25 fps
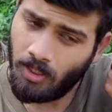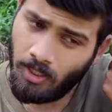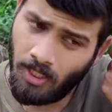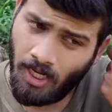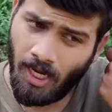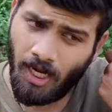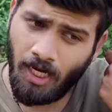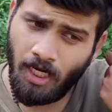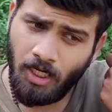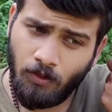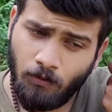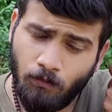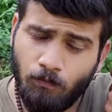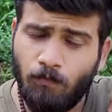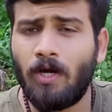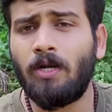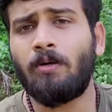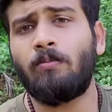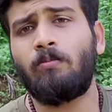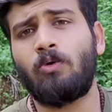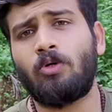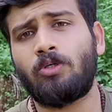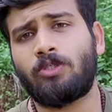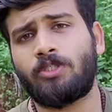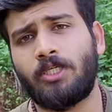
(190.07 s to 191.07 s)
and one
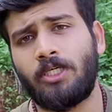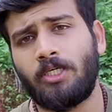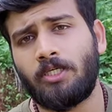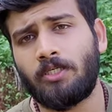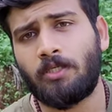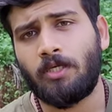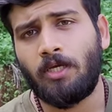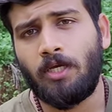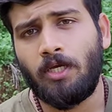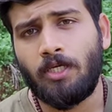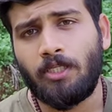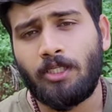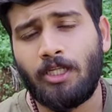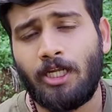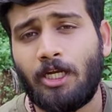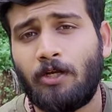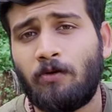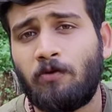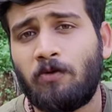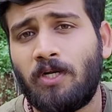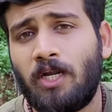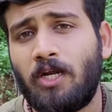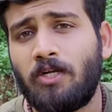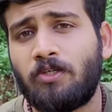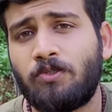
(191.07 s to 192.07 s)
more thing that i
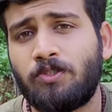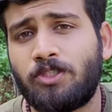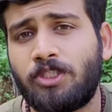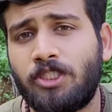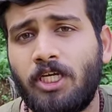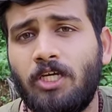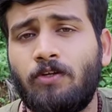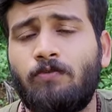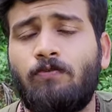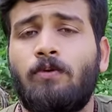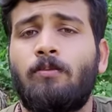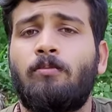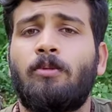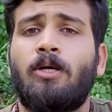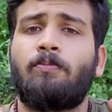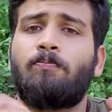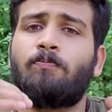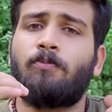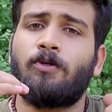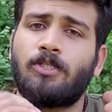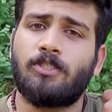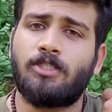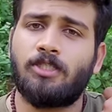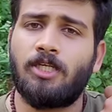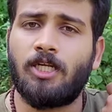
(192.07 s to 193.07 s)
would like to share from my
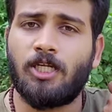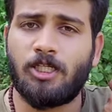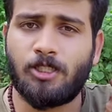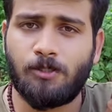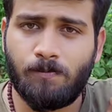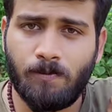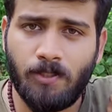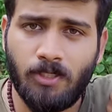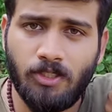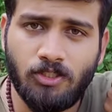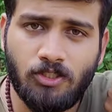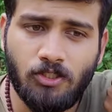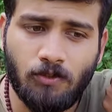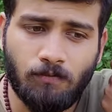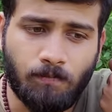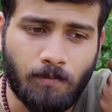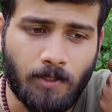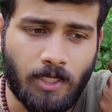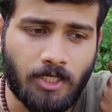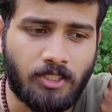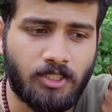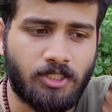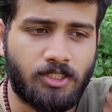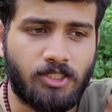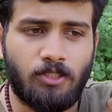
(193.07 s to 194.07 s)
personal experience of
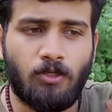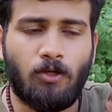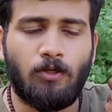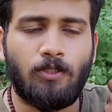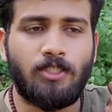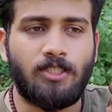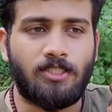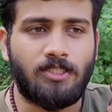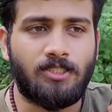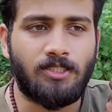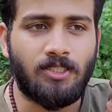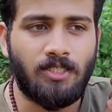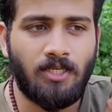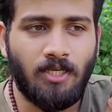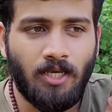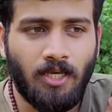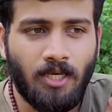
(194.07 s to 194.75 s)
practicing all this